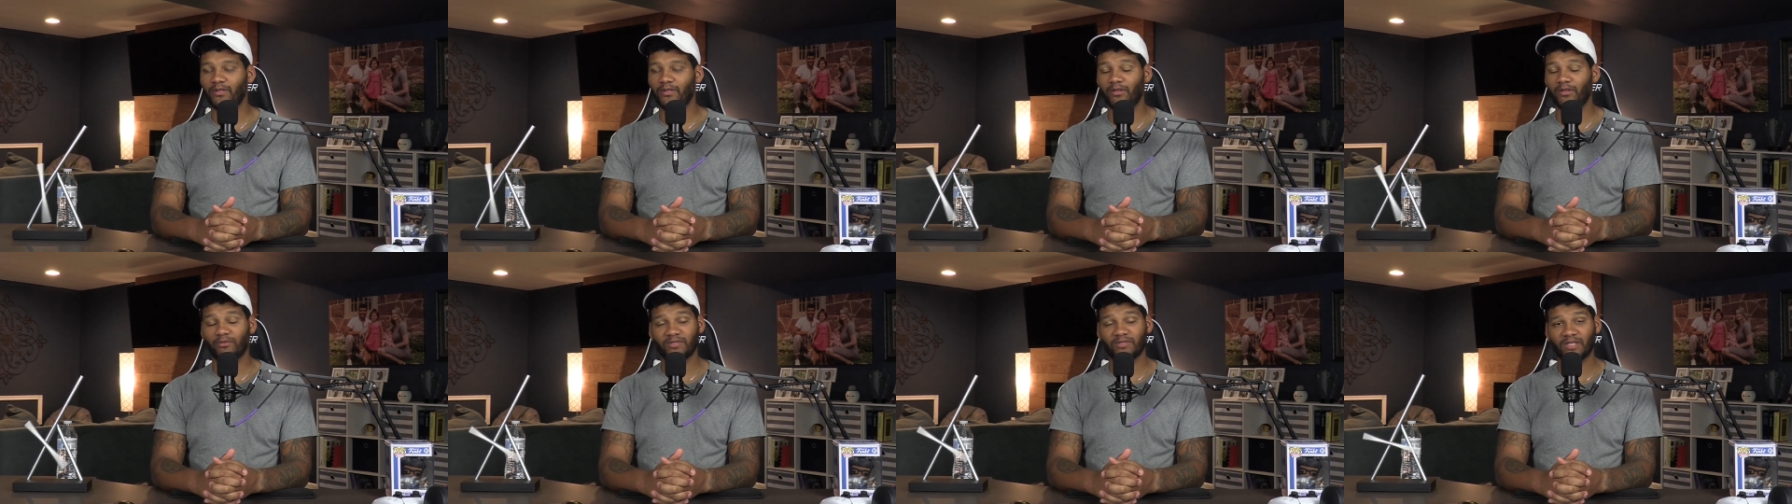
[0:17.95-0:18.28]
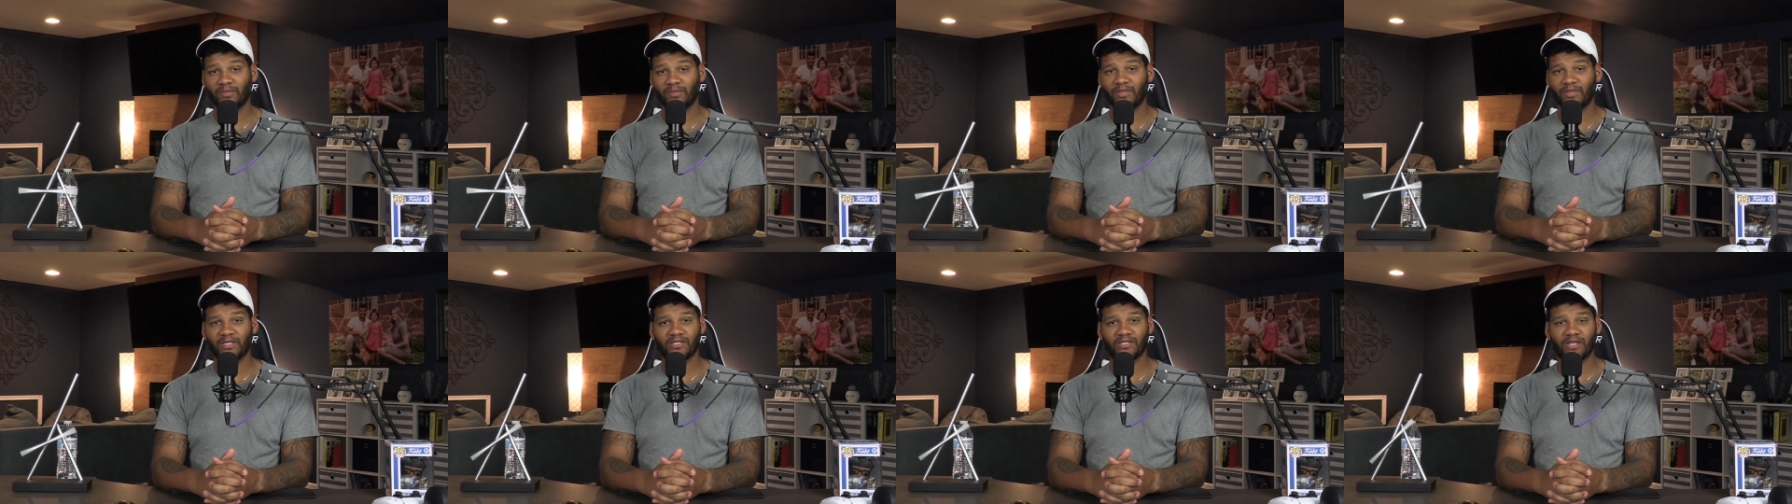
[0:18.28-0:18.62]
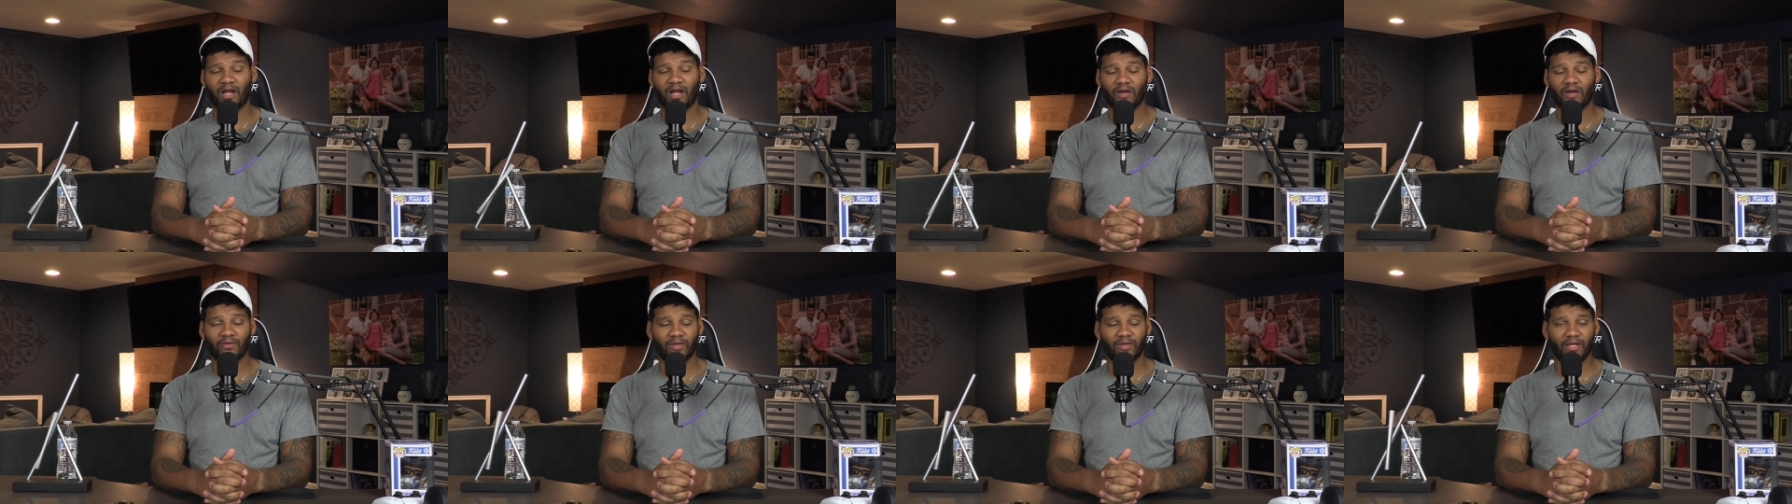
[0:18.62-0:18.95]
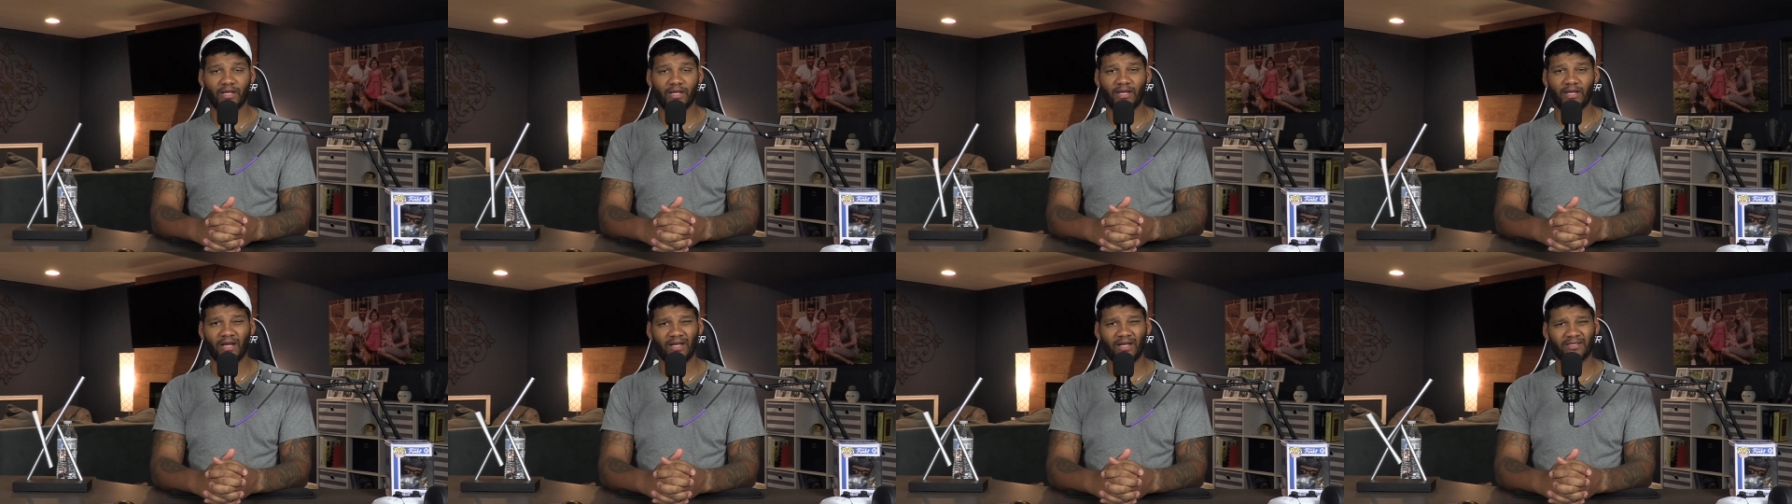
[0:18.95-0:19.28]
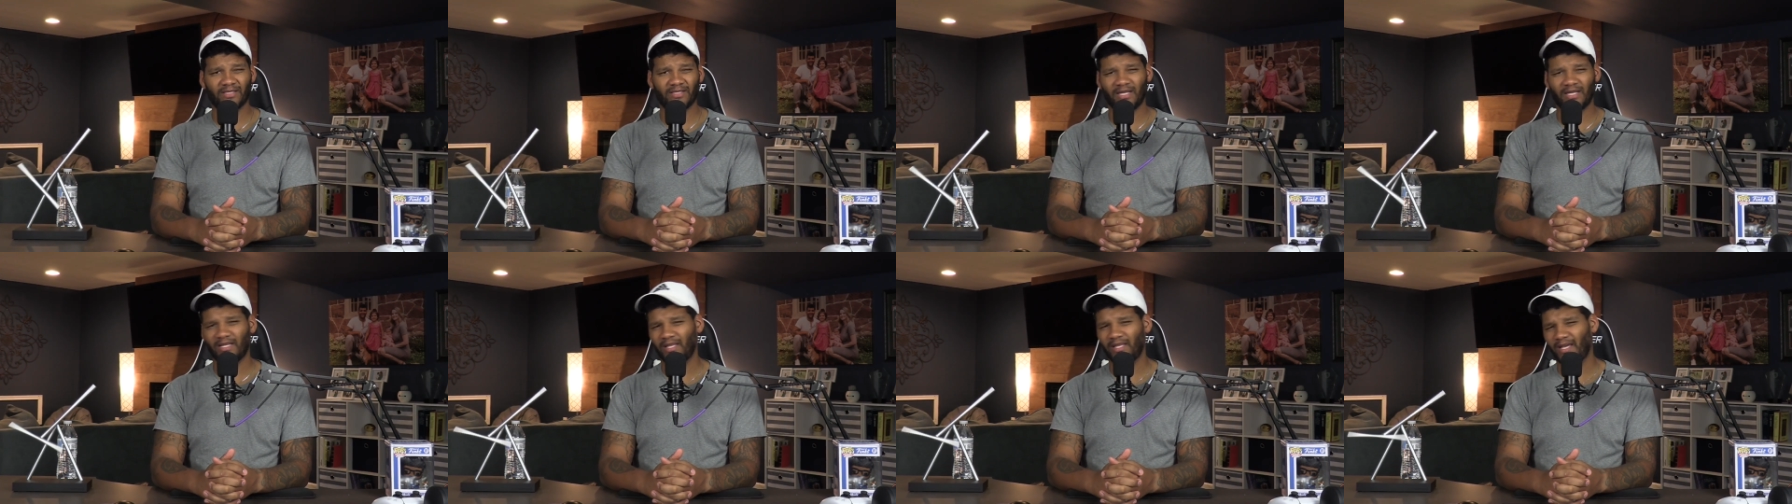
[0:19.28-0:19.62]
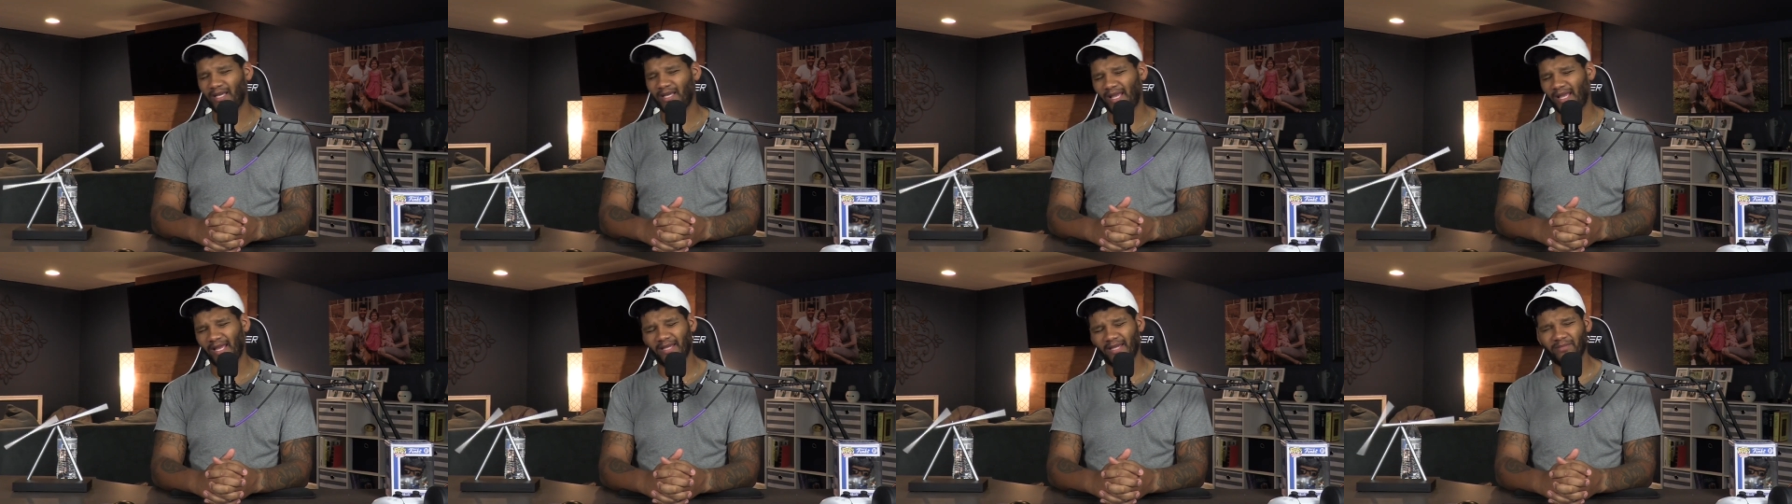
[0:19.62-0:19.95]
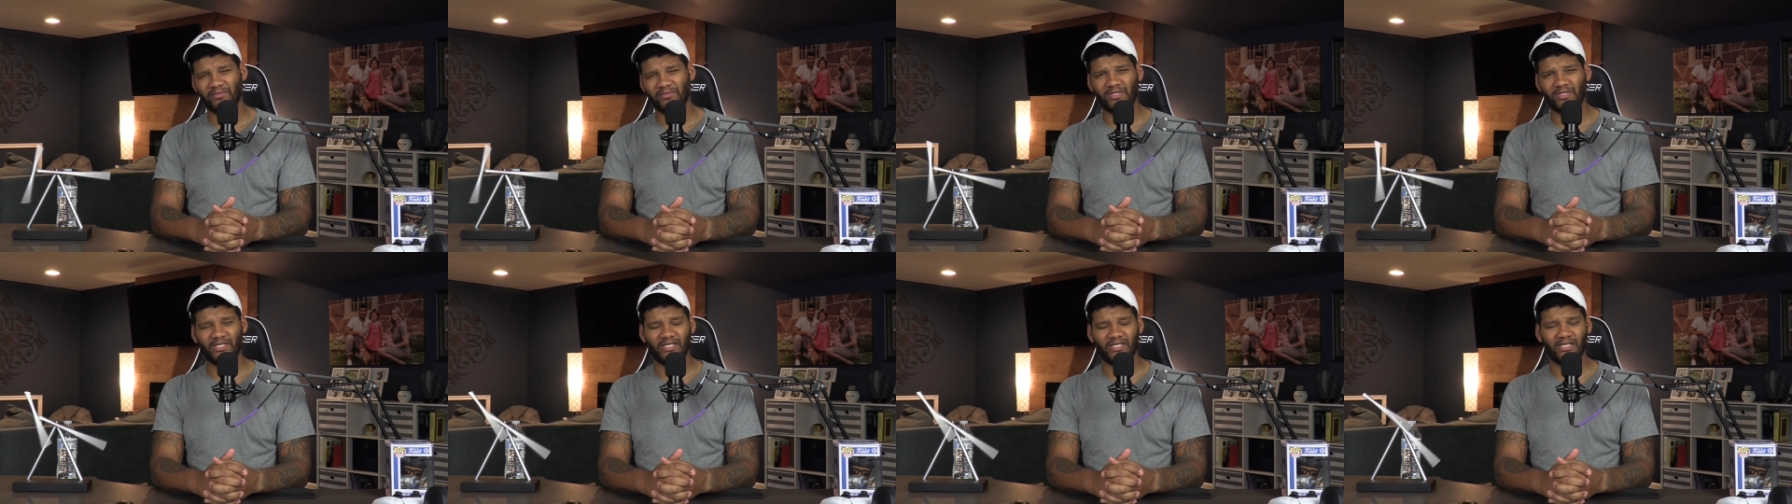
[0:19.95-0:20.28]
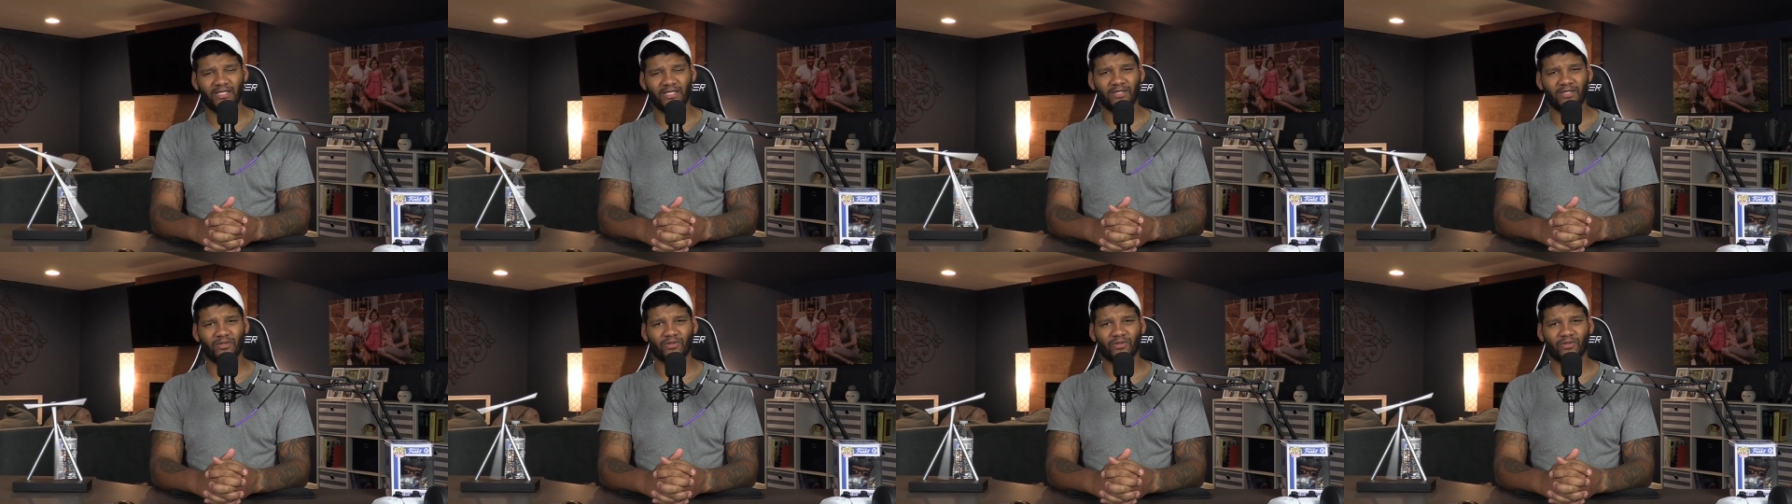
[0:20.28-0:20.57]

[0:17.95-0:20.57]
you know, some of the stock related content like AMC